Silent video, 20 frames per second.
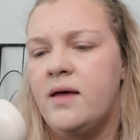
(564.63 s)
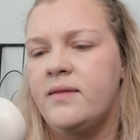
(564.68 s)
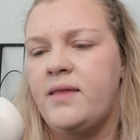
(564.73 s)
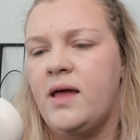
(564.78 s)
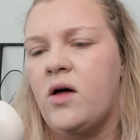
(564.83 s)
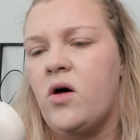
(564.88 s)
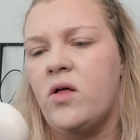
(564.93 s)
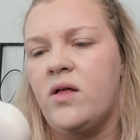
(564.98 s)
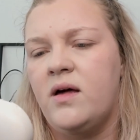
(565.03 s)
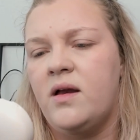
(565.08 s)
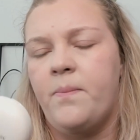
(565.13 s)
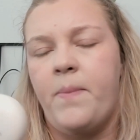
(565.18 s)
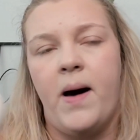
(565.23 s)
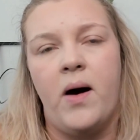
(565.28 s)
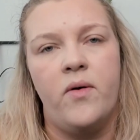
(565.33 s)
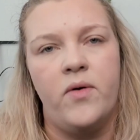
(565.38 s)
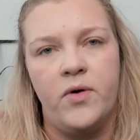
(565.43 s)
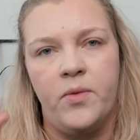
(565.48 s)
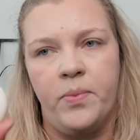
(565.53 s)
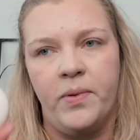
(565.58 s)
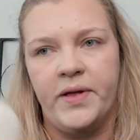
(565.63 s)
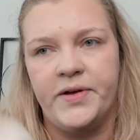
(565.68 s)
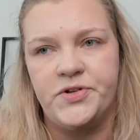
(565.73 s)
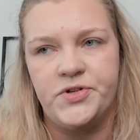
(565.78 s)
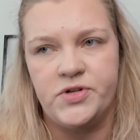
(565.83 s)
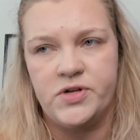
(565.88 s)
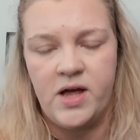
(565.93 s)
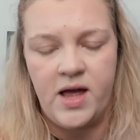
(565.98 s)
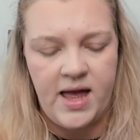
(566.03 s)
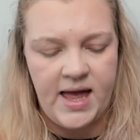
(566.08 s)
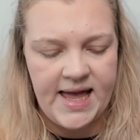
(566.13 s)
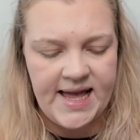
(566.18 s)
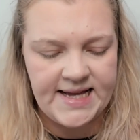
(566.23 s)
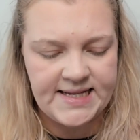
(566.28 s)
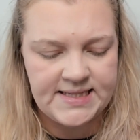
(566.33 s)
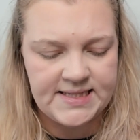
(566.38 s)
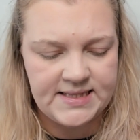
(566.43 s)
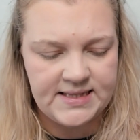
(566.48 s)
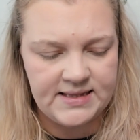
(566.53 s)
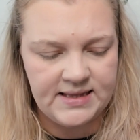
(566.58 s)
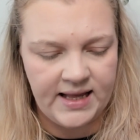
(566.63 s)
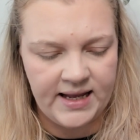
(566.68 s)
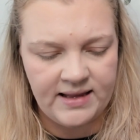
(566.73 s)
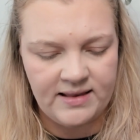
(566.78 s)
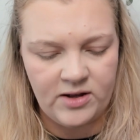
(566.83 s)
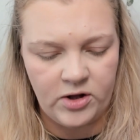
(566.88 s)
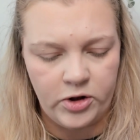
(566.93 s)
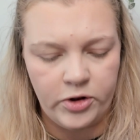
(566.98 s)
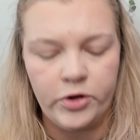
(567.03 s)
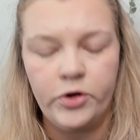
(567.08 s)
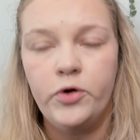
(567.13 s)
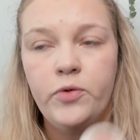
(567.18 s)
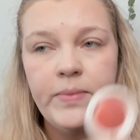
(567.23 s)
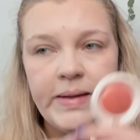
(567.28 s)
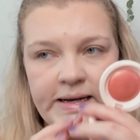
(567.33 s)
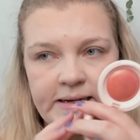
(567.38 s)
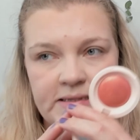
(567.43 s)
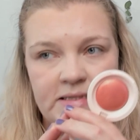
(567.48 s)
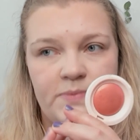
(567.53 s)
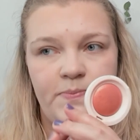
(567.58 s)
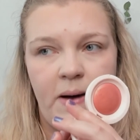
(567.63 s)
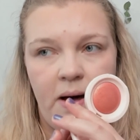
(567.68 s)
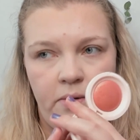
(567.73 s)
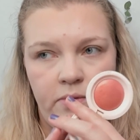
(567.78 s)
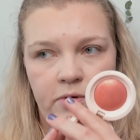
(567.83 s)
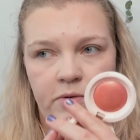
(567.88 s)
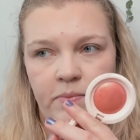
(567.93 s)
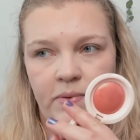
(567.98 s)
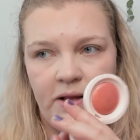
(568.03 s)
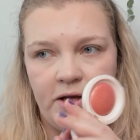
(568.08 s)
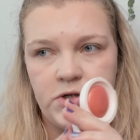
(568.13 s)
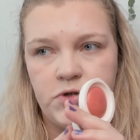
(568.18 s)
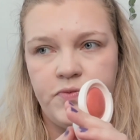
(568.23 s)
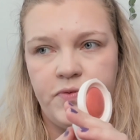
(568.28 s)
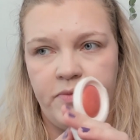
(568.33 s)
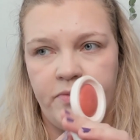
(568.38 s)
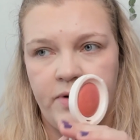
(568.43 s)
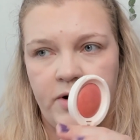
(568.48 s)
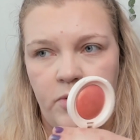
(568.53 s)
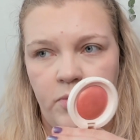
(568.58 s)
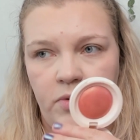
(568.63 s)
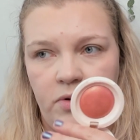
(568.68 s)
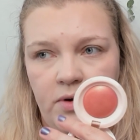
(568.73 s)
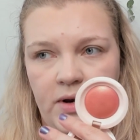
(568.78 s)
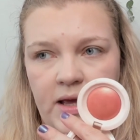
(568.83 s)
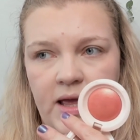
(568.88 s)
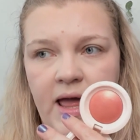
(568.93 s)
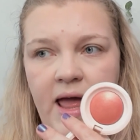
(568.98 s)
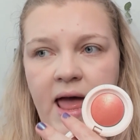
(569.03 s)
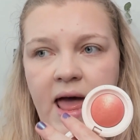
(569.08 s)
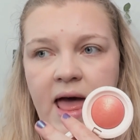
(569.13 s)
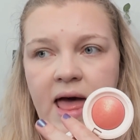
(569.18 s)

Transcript: They call it a powder blush. It's like the Luminous powder blush from Rare Beauty.